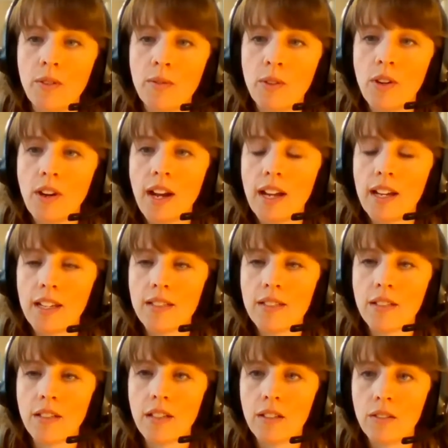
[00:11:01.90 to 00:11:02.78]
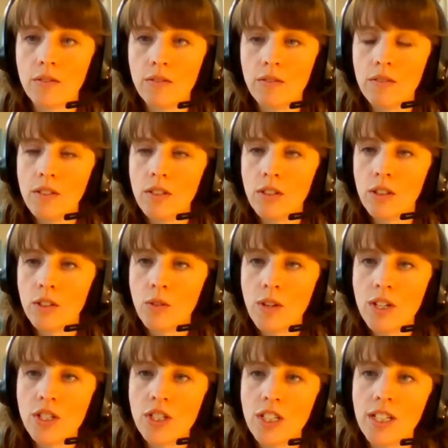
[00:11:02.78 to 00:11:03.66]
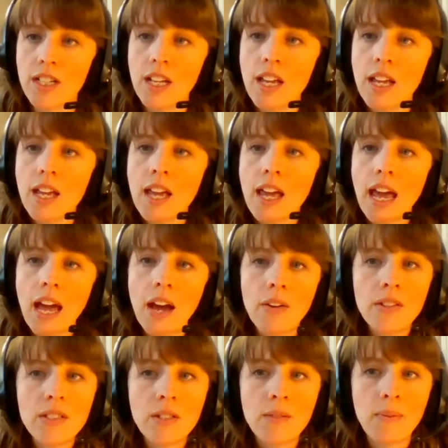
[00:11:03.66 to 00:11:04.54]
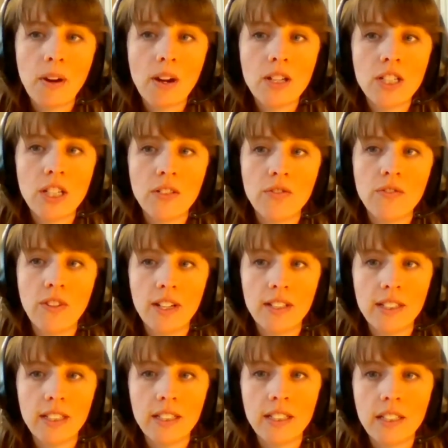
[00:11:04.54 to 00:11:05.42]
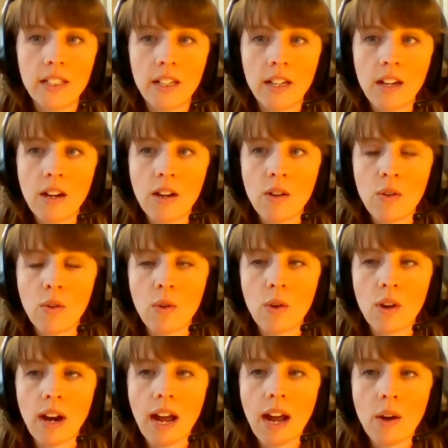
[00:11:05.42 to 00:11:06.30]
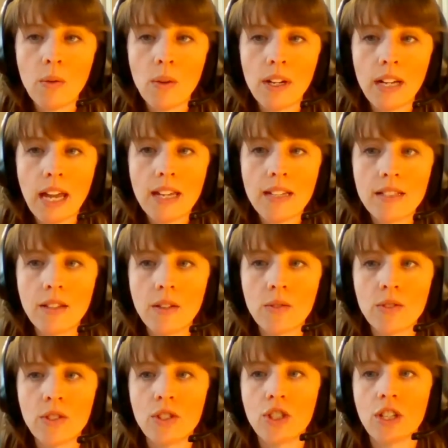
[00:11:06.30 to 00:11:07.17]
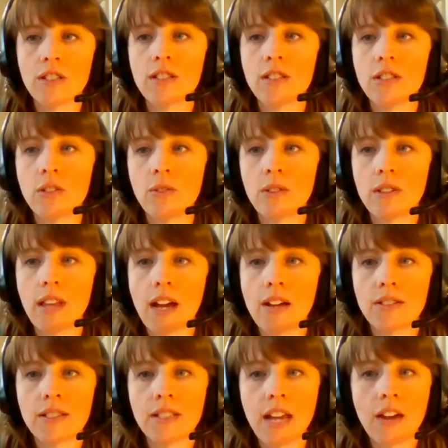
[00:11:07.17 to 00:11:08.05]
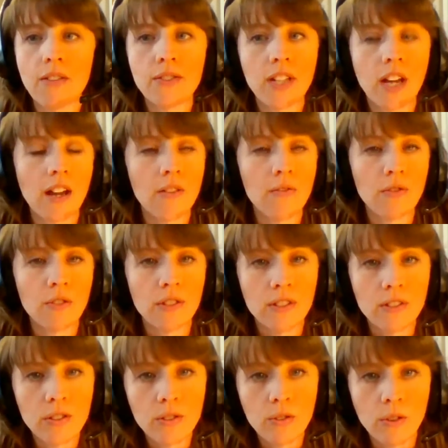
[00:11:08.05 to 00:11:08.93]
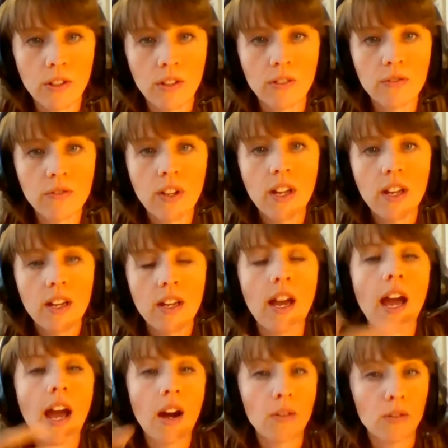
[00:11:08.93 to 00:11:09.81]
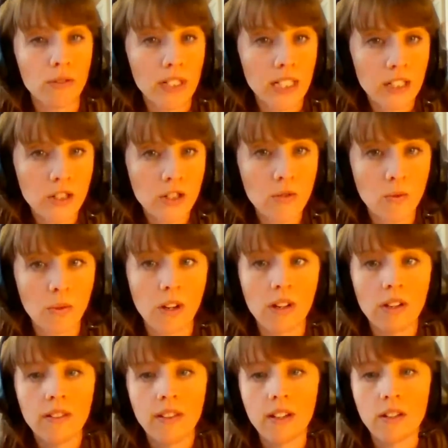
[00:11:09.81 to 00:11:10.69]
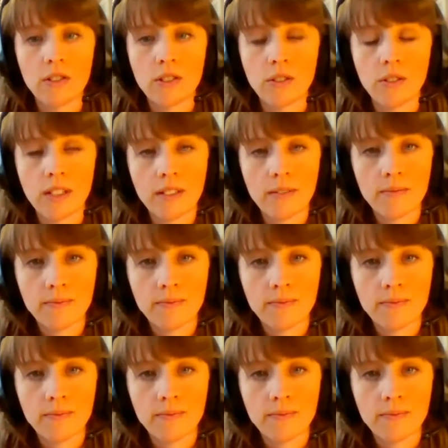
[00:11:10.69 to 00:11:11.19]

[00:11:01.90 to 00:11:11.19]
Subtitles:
Greg. It's a good question. How is the project funded, or how were caseloads adjusted to allow staff time for this sort of outreach work that you're doing?